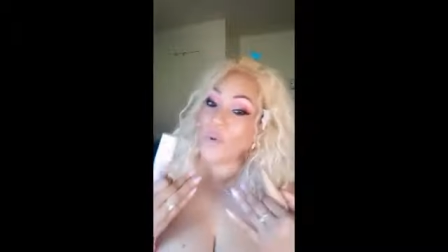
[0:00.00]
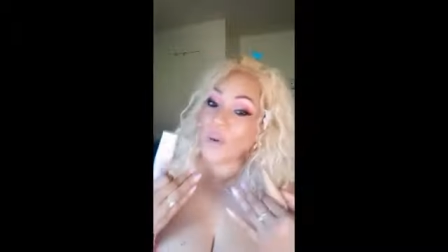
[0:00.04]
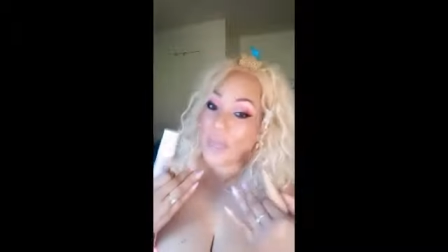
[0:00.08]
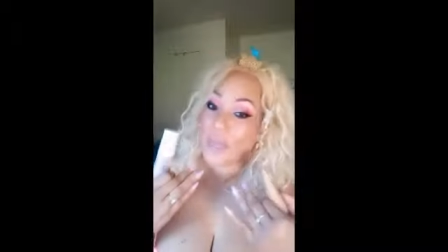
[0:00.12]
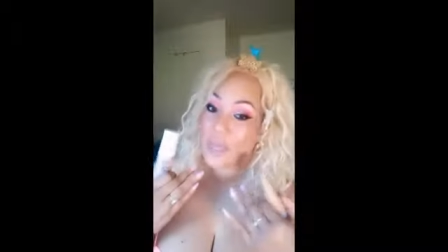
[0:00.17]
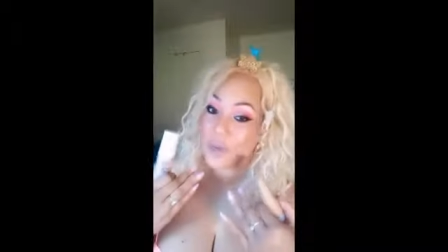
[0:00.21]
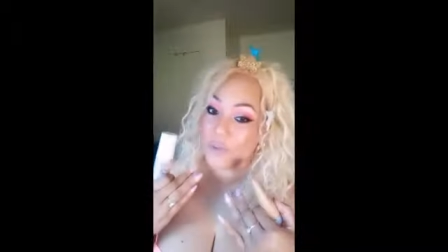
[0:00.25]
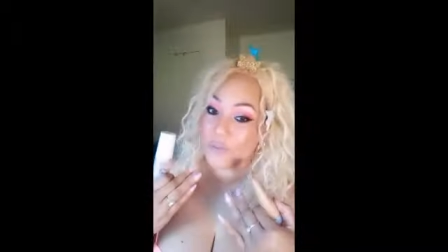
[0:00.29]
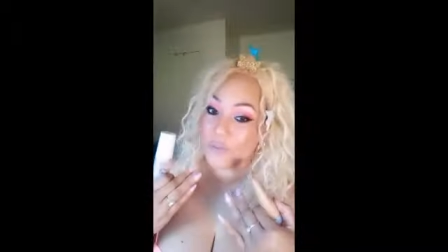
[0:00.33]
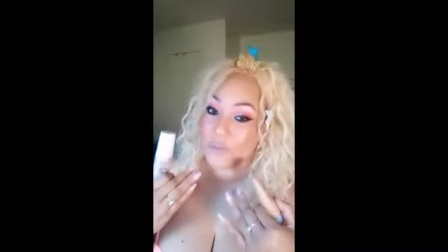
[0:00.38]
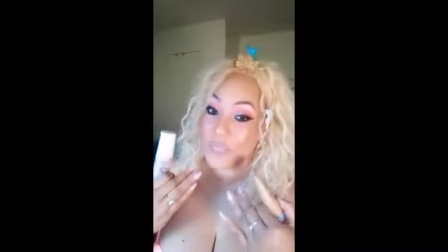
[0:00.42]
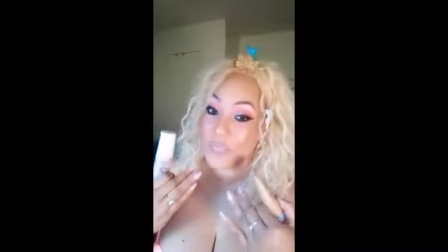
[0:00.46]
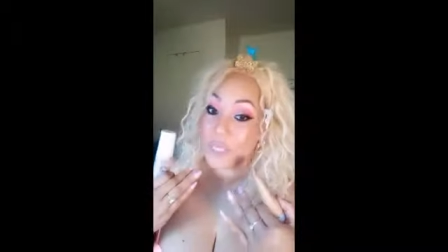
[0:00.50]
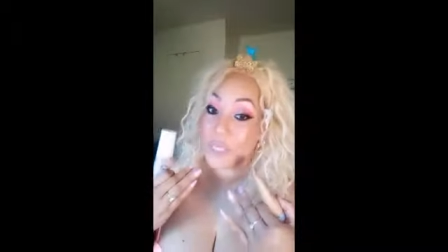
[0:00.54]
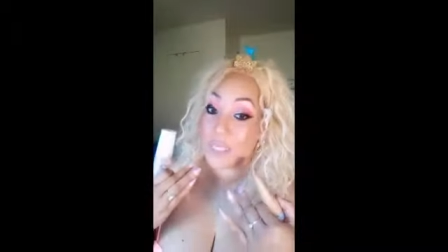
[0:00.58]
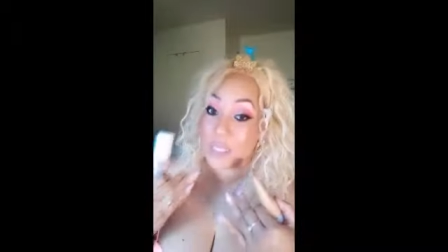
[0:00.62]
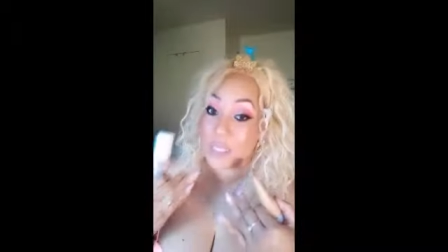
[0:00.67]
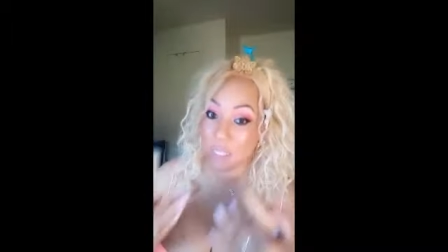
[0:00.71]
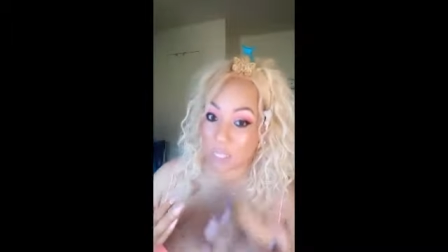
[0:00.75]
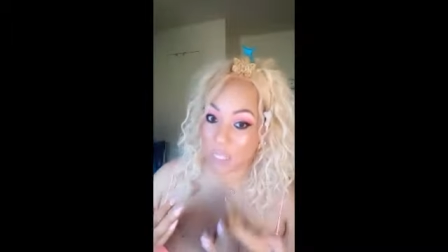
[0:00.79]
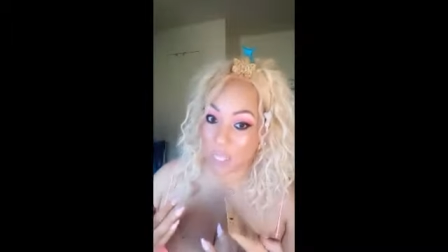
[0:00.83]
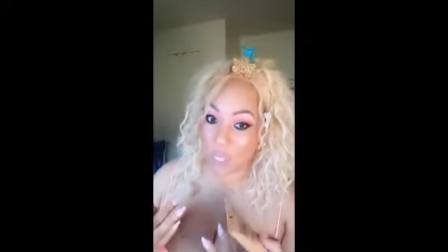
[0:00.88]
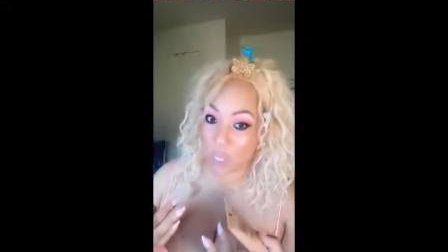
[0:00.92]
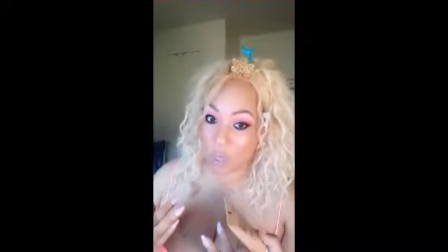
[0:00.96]
healthy
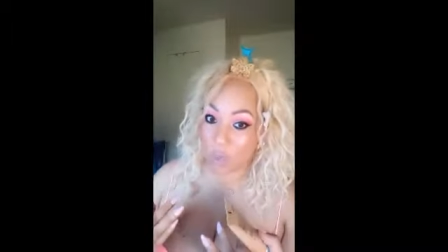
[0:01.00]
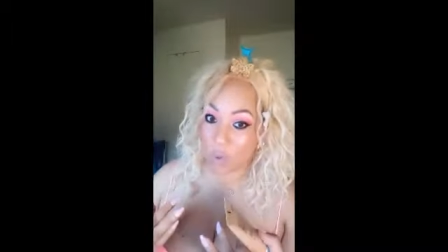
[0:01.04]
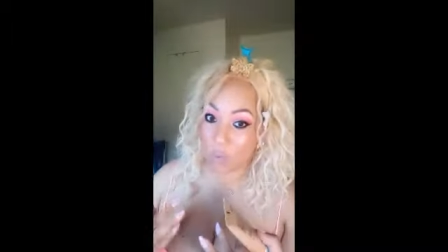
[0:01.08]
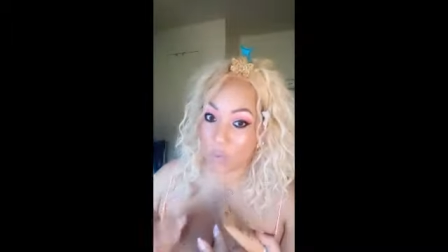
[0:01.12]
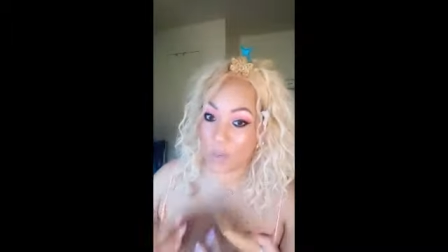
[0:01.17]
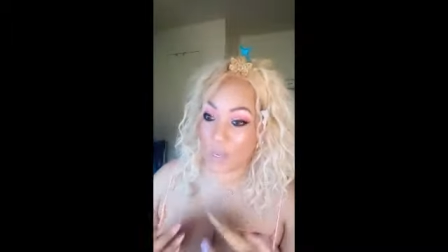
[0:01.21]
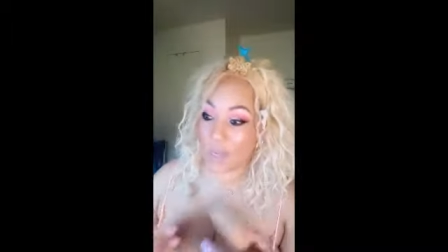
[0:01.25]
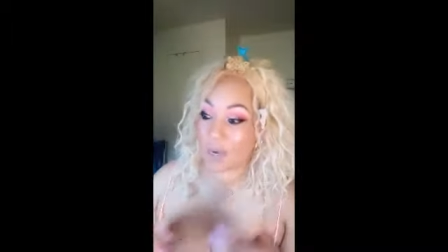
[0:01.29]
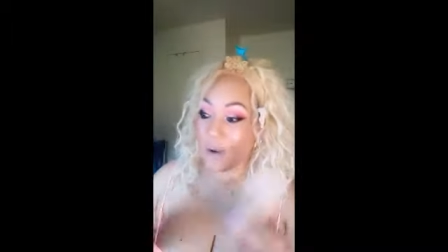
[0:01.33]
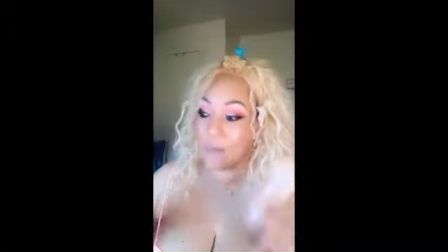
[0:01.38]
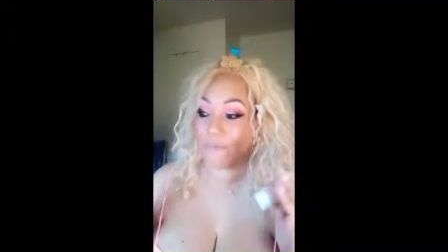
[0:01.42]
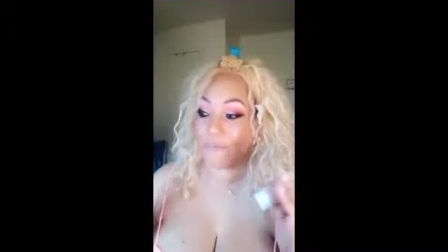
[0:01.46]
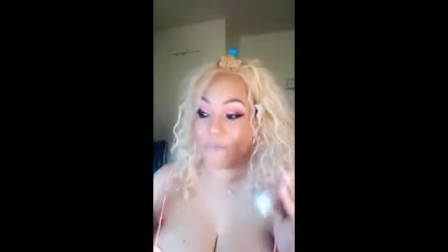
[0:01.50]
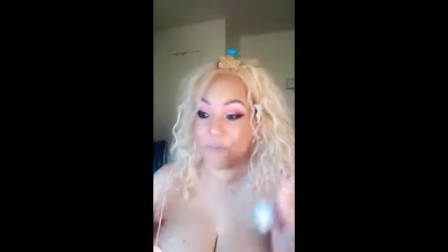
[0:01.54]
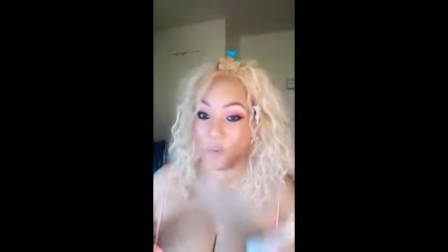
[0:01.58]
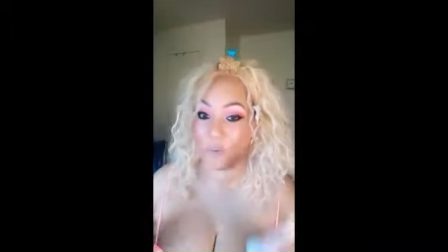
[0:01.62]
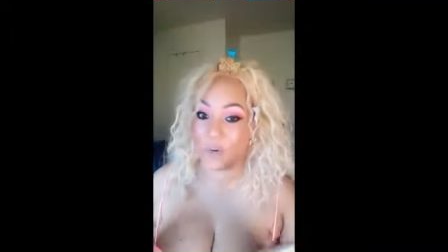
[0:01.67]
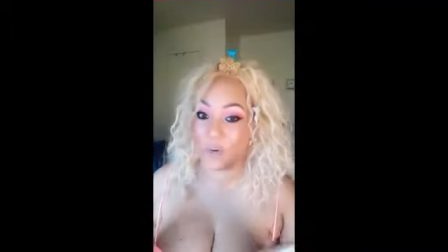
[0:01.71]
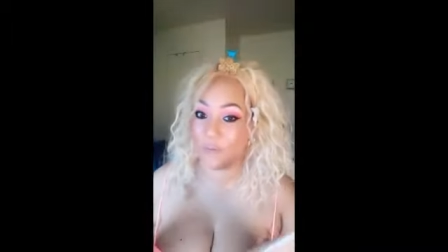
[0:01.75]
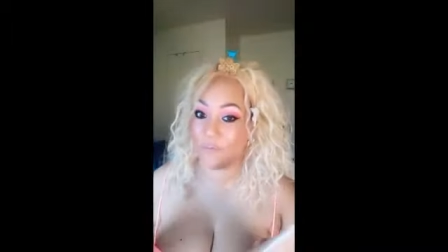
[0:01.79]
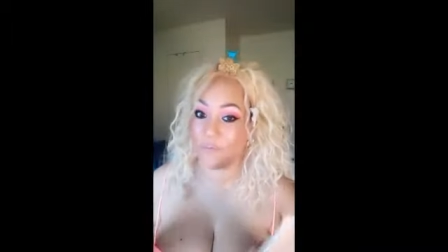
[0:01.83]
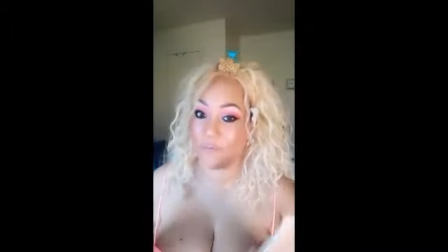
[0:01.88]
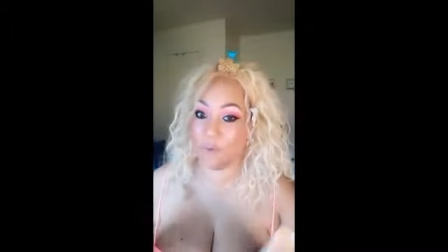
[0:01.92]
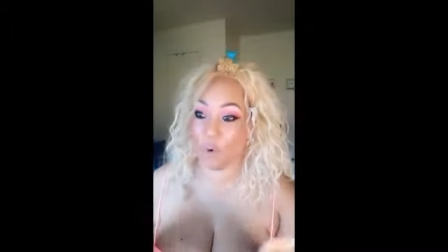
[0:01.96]
glow and I'm
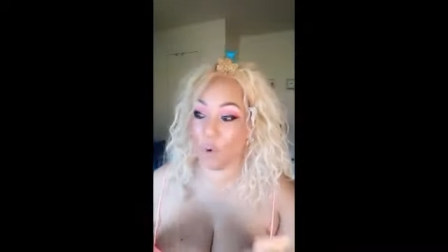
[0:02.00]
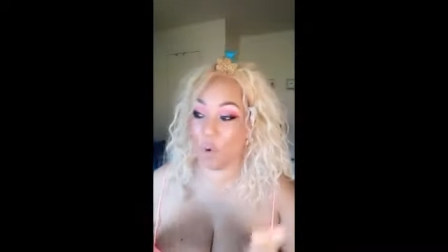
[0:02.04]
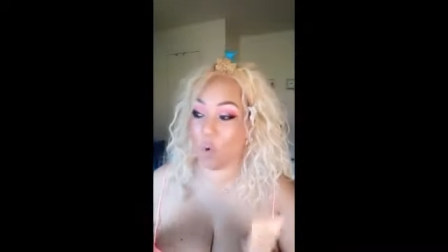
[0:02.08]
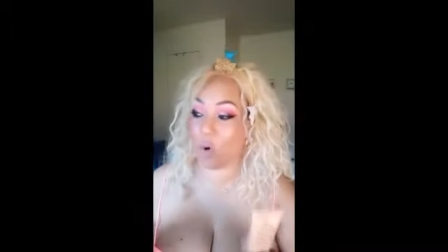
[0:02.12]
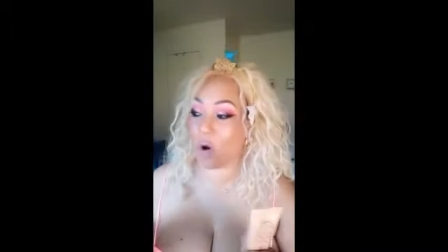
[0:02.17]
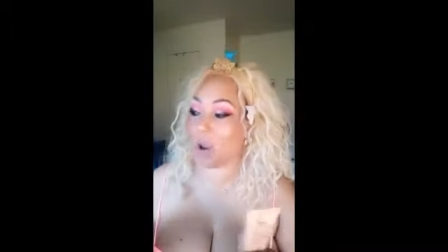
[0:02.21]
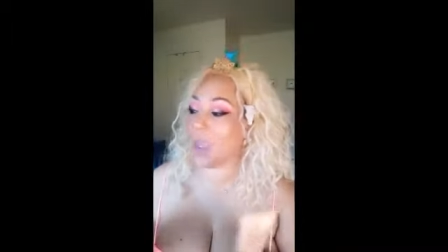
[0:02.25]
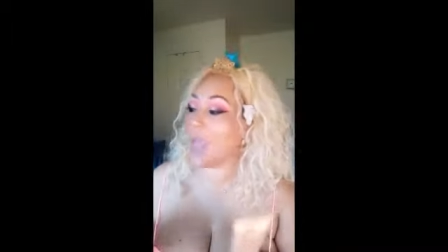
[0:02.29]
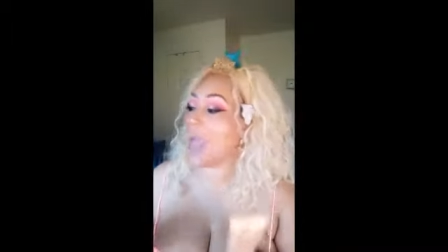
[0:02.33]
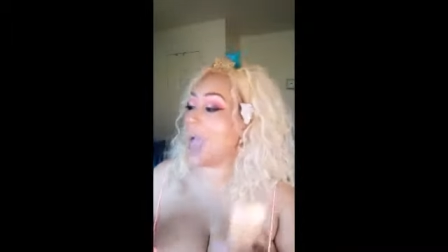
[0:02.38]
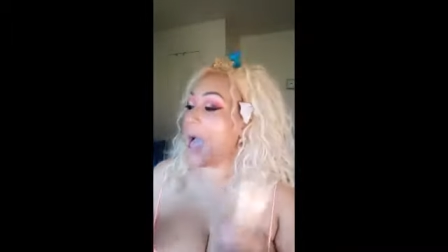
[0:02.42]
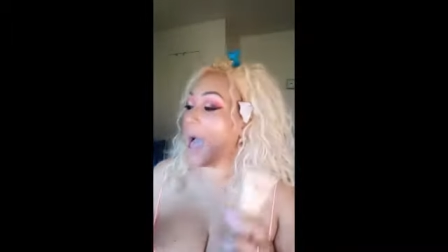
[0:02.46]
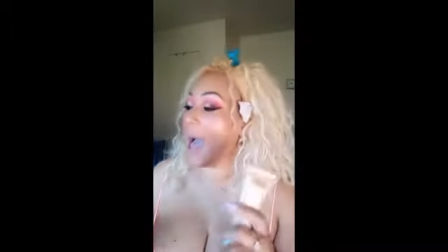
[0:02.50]
44.